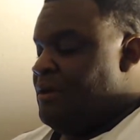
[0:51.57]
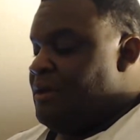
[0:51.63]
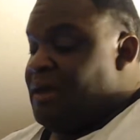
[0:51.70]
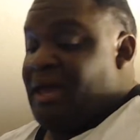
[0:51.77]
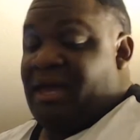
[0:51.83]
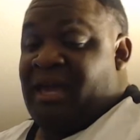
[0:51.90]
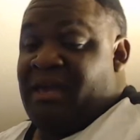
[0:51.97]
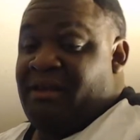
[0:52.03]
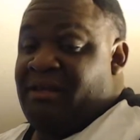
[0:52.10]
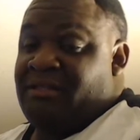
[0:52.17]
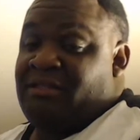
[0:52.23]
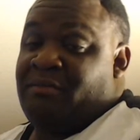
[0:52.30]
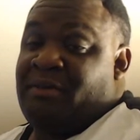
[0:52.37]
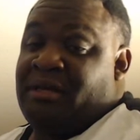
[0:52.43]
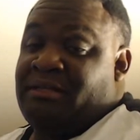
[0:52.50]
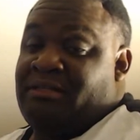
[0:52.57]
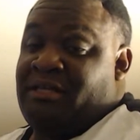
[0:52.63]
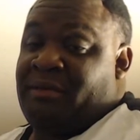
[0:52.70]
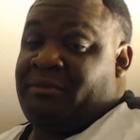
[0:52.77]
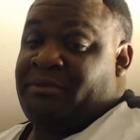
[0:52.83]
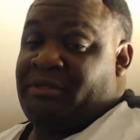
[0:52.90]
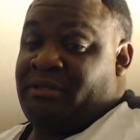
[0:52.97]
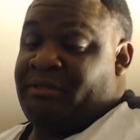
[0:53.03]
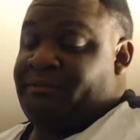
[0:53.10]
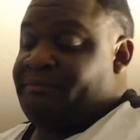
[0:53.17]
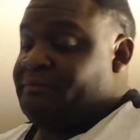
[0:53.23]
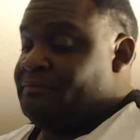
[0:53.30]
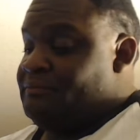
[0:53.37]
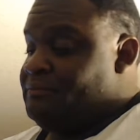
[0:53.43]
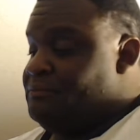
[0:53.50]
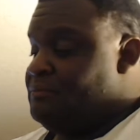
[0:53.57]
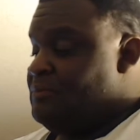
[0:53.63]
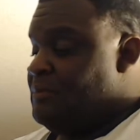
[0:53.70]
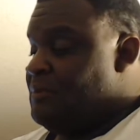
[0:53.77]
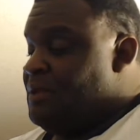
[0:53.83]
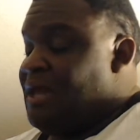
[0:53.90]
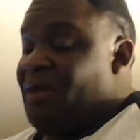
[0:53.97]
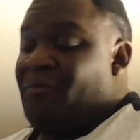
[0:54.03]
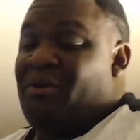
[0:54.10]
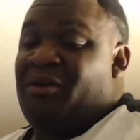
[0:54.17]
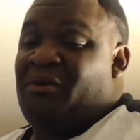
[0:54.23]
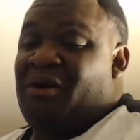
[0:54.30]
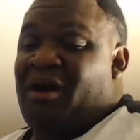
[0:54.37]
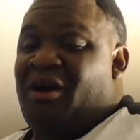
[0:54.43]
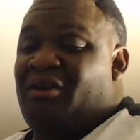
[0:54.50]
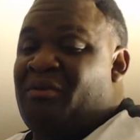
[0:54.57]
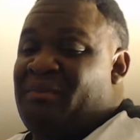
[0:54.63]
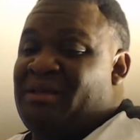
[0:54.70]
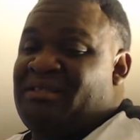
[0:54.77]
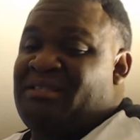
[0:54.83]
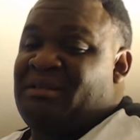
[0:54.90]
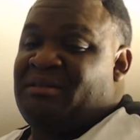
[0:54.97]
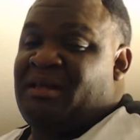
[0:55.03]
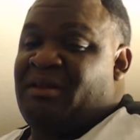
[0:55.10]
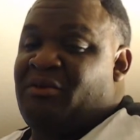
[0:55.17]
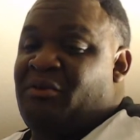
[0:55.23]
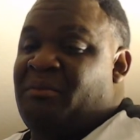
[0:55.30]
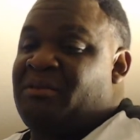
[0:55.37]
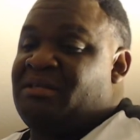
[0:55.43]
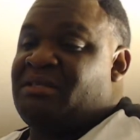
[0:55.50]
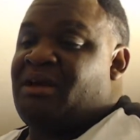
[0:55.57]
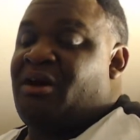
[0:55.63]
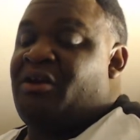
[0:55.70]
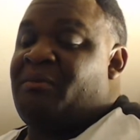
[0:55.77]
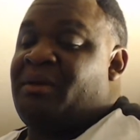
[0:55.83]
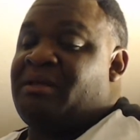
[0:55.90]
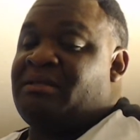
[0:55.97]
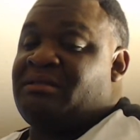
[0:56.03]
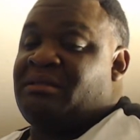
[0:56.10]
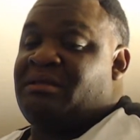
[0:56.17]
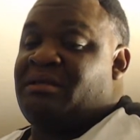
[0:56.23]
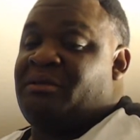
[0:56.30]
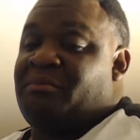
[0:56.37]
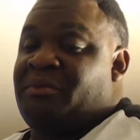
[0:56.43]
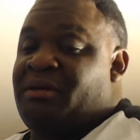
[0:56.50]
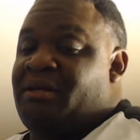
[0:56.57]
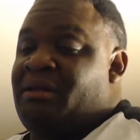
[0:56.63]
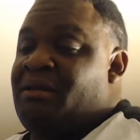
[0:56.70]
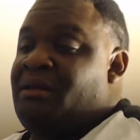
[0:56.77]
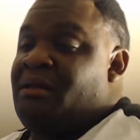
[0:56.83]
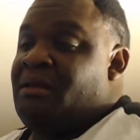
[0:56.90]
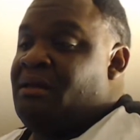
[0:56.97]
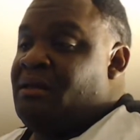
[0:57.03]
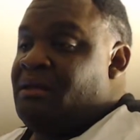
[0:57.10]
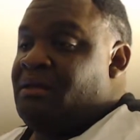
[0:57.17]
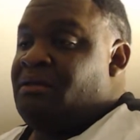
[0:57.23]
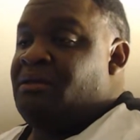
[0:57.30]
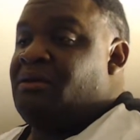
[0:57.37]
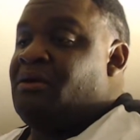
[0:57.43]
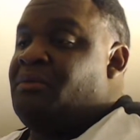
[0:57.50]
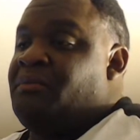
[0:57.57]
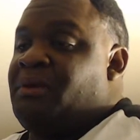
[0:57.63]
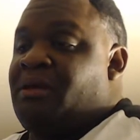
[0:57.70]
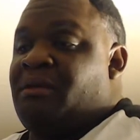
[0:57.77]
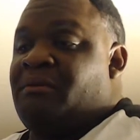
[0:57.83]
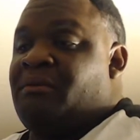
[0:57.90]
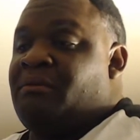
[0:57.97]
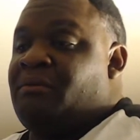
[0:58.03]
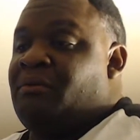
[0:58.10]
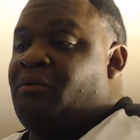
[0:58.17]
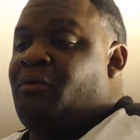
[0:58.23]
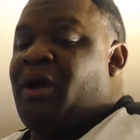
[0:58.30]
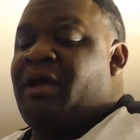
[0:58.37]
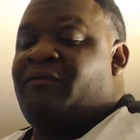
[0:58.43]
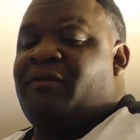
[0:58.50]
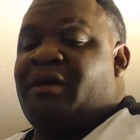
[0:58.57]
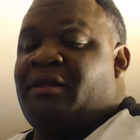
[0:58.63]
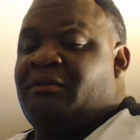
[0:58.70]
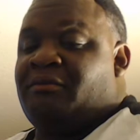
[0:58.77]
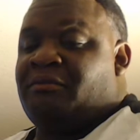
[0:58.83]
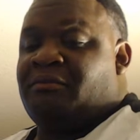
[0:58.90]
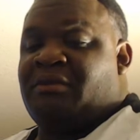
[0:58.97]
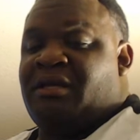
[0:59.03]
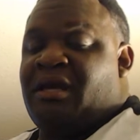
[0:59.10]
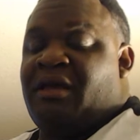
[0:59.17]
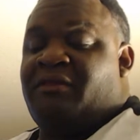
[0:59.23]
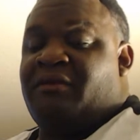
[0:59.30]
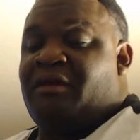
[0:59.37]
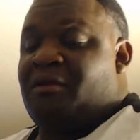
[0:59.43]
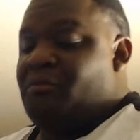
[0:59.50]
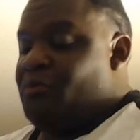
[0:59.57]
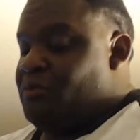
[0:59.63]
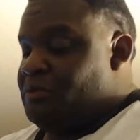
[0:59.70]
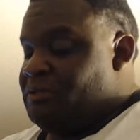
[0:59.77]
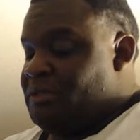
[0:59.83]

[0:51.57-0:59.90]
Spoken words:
I gave these to my stepson. I really don't call him my stepson. I normally just call him my son, but me and the wife ain't together anymore.